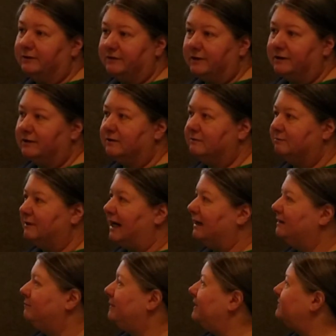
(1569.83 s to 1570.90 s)
their
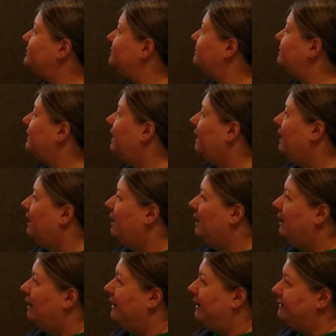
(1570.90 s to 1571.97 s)
occupation,
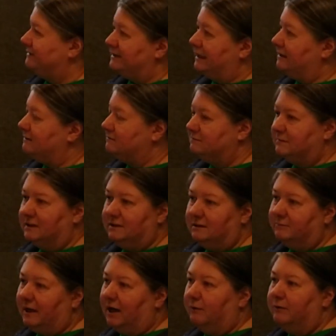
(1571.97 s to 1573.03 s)
date, and the
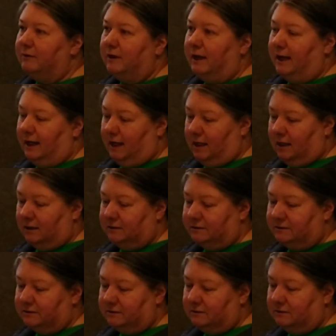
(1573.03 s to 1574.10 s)
amount, and
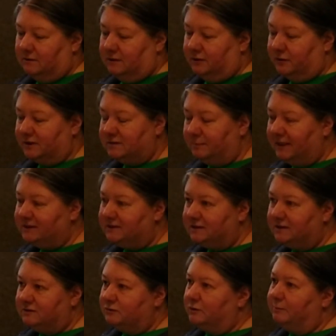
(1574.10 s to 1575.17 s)
your
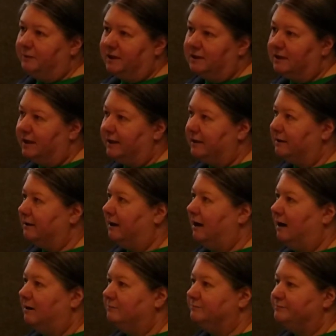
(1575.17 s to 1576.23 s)
expenses would be like,
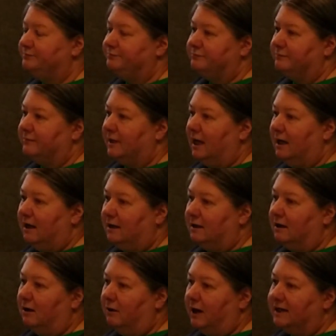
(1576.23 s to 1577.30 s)
you
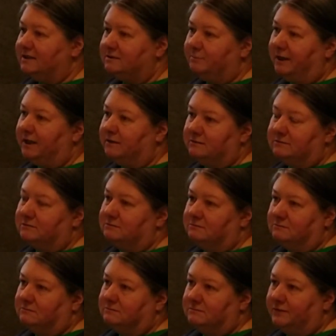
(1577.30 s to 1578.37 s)
know, I spent
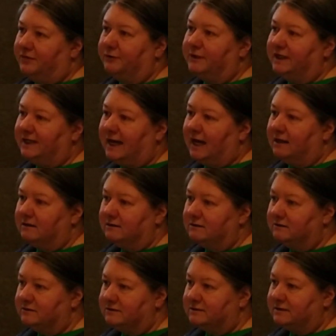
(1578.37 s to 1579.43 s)

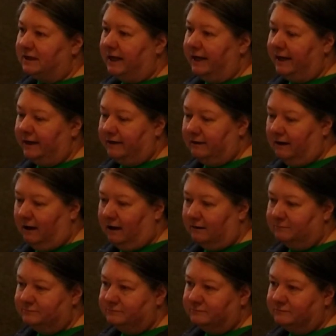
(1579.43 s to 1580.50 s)
$30 at
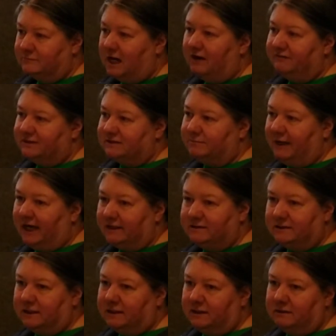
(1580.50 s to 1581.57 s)
Office Max
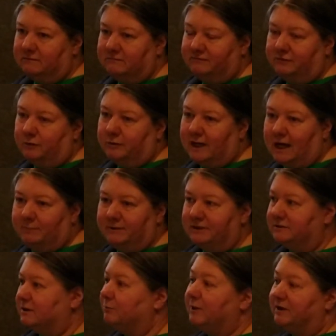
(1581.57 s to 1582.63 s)
getting photocopies,
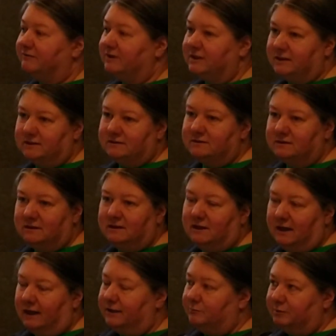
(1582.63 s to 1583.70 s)
or whatever it is,
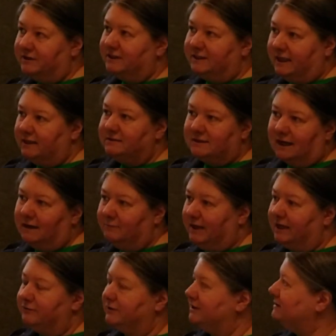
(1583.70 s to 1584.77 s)
and you put the date, time, address,